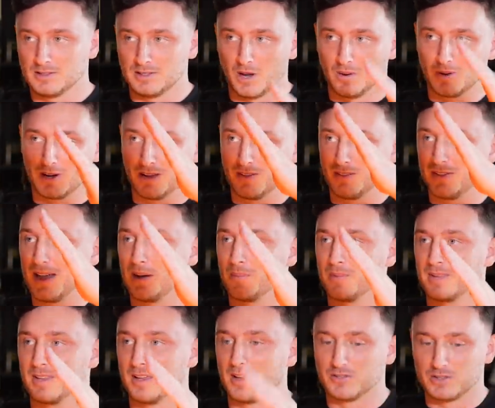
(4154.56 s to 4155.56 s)
going like that
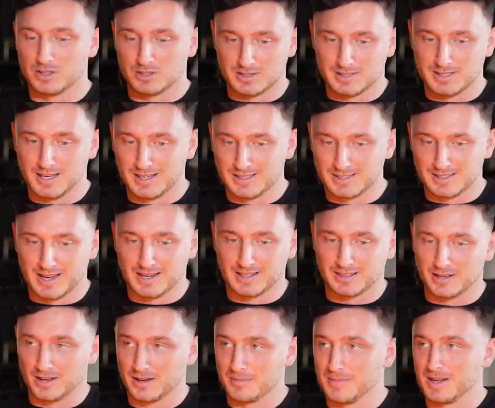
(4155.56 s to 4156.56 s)
with it, I've just
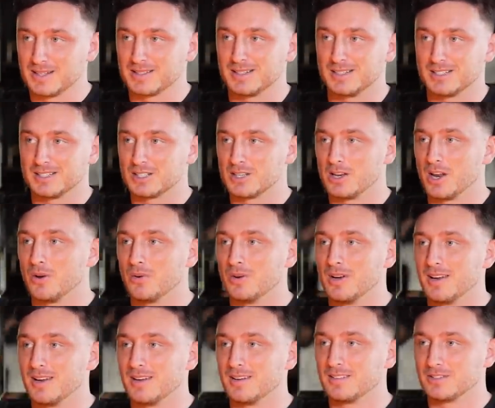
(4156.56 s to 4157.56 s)
zigzagged like mentally
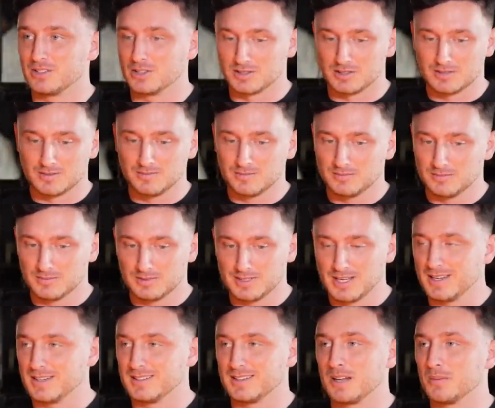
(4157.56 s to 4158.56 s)
slowly, just
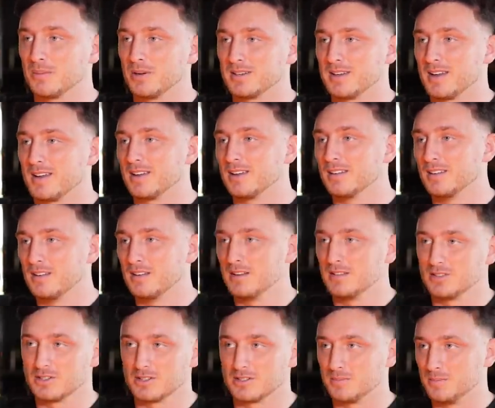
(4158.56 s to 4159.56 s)
take it day by day,
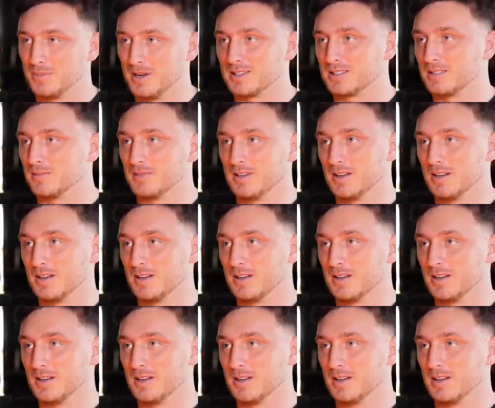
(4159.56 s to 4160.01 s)
just bits.